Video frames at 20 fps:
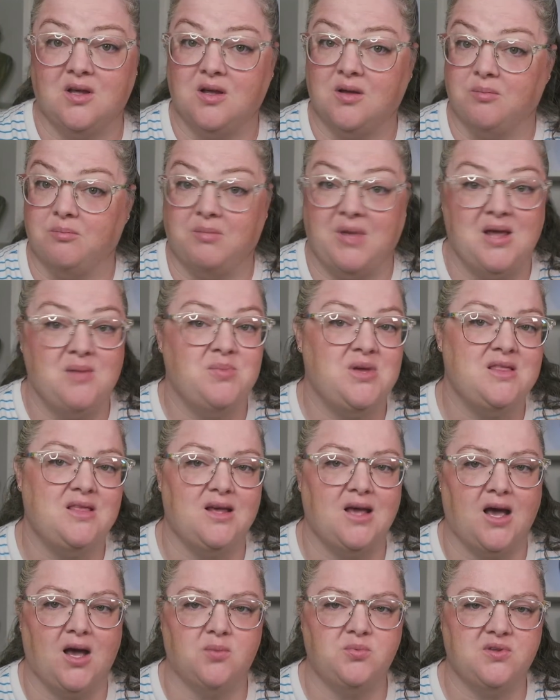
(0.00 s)
Maybe the
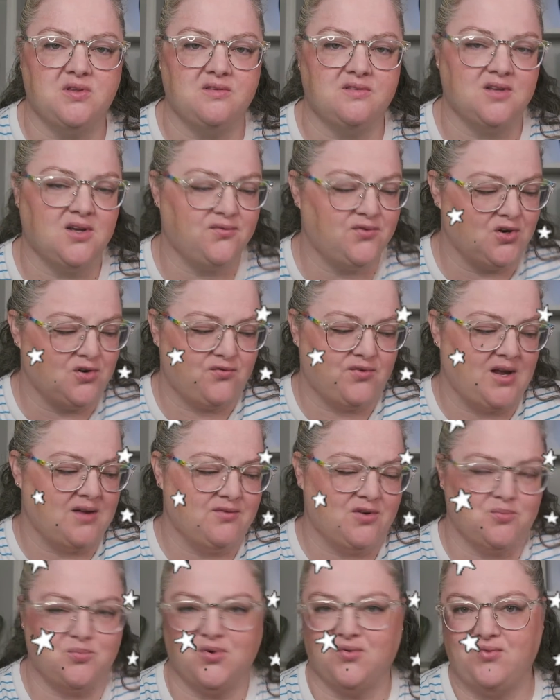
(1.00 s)
absence of your
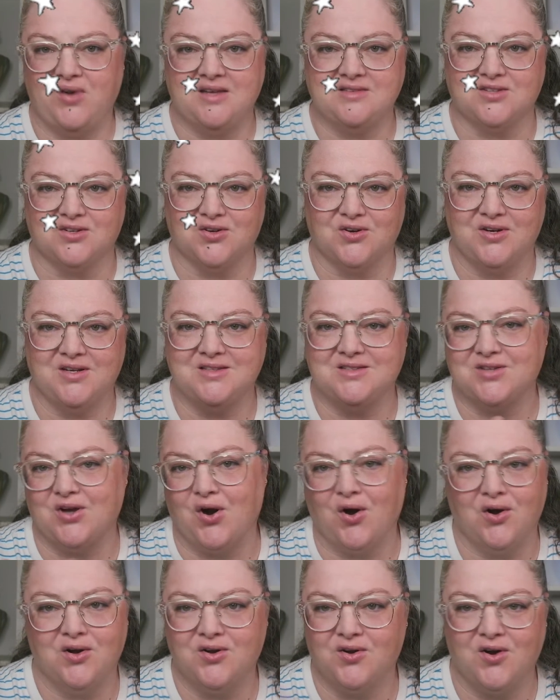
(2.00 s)
favorite professor is
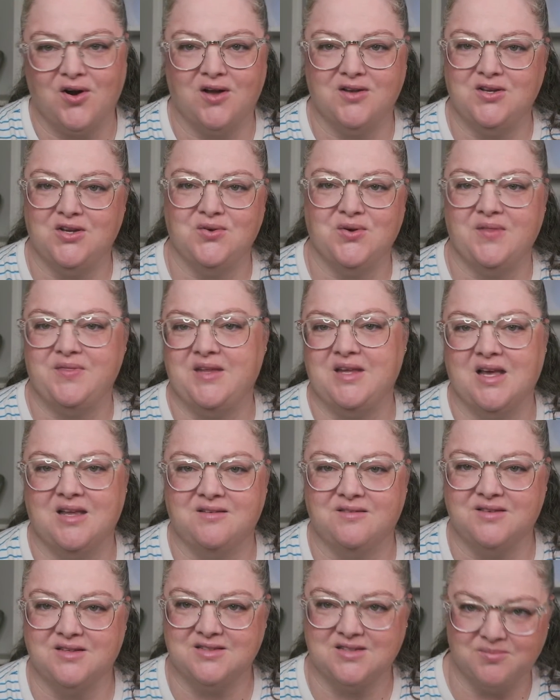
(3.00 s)
harder on you at the end
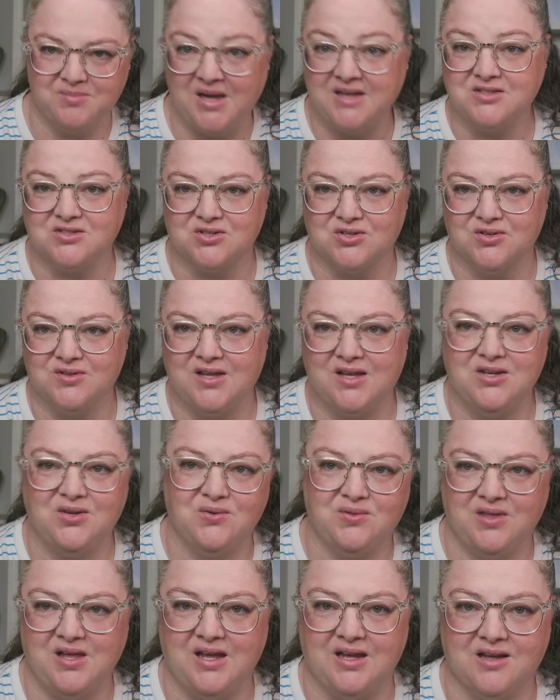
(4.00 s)
of the semester than you
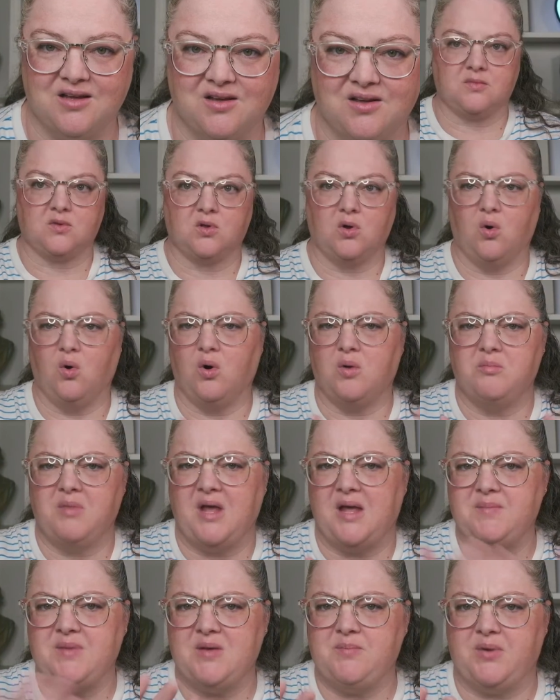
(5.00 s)
think. Or
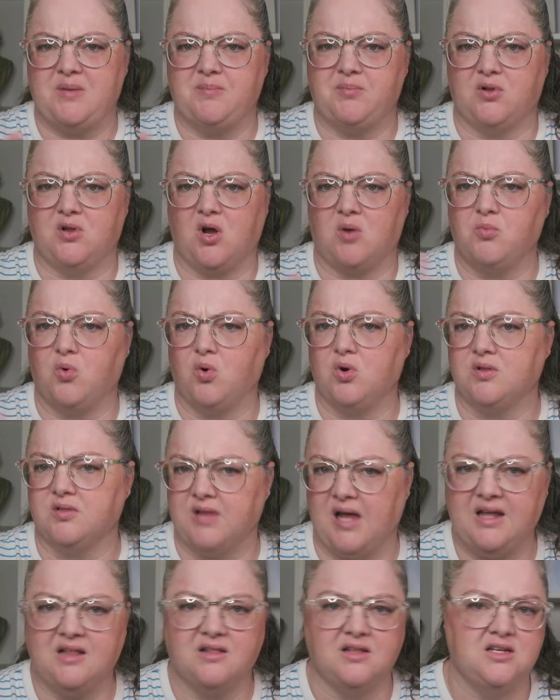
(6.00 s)
maybe people are more
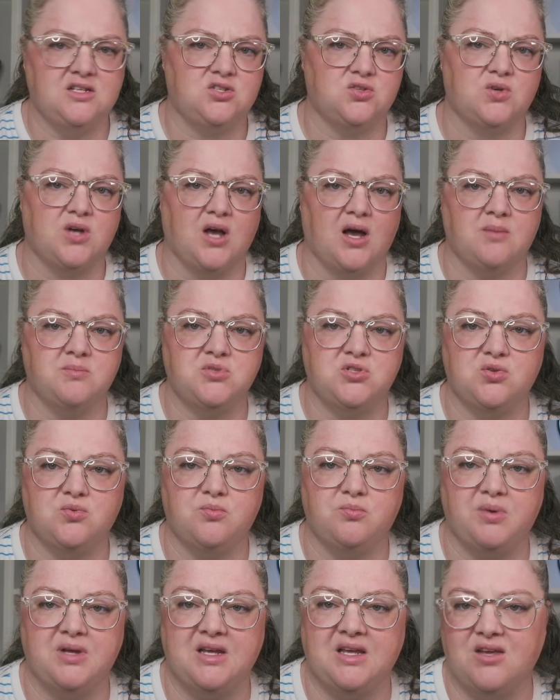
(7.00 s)
likely to come to
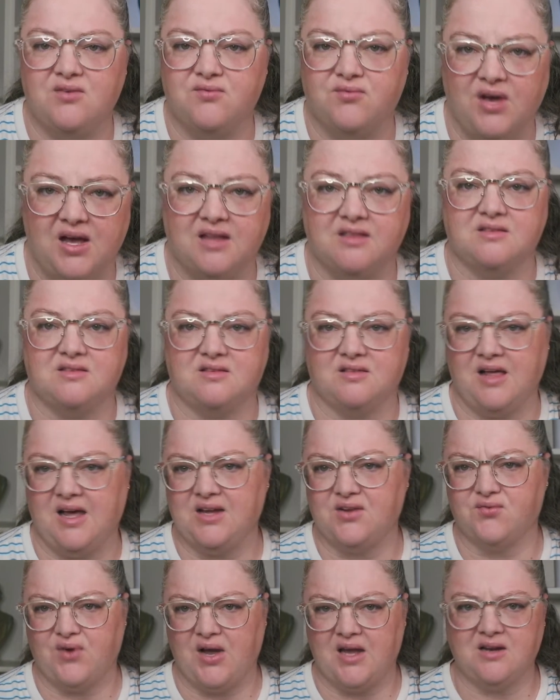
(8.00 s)
big events like
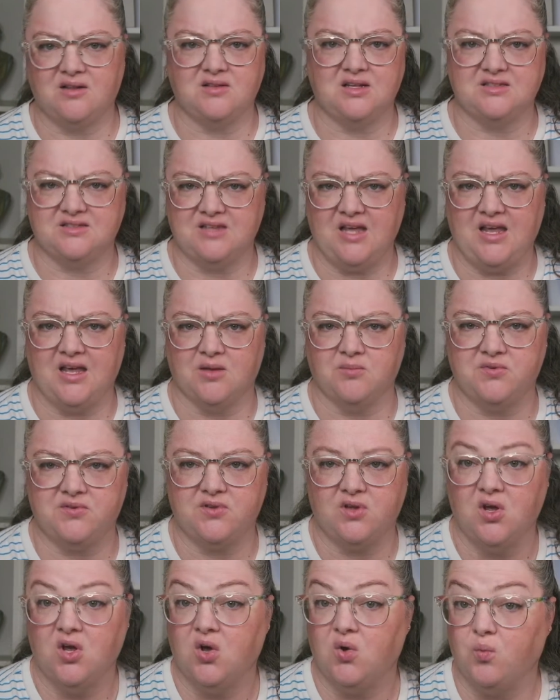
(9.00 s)
final exams
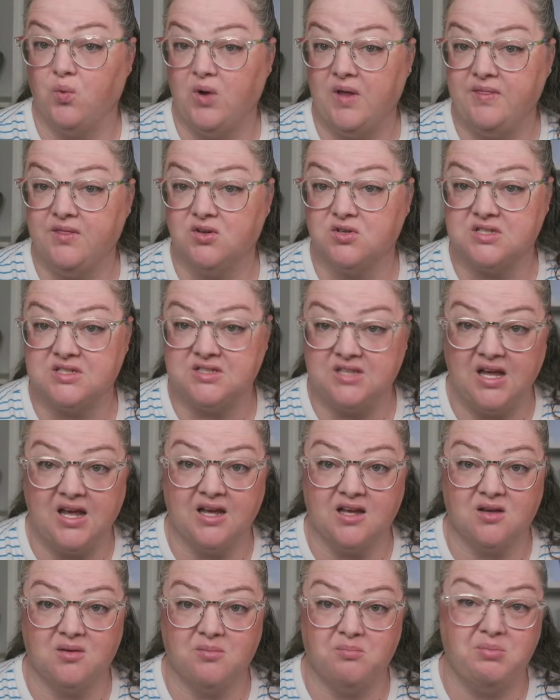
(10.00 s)
when they're
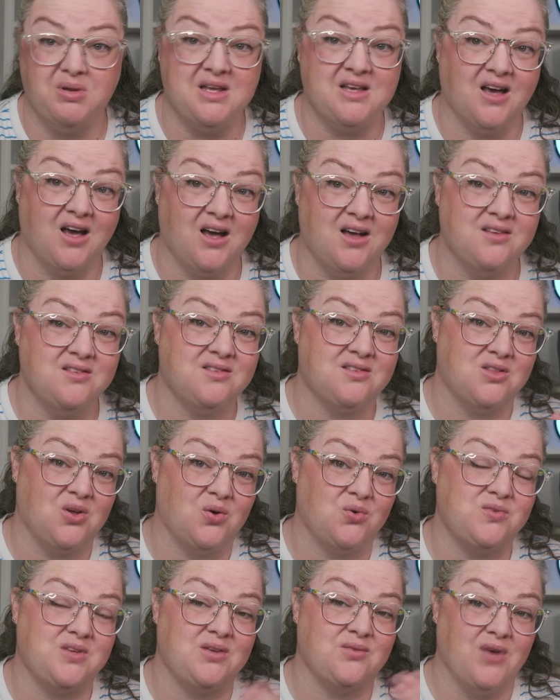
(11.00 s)
sick because
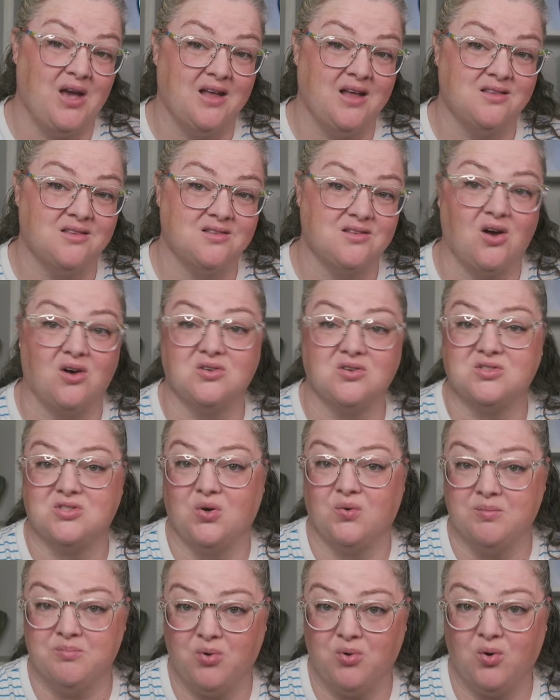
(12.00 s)
those events are so
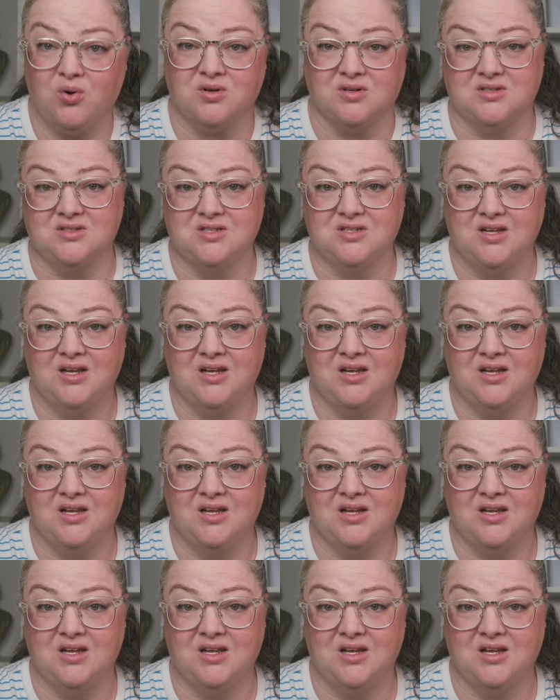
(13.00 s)
important.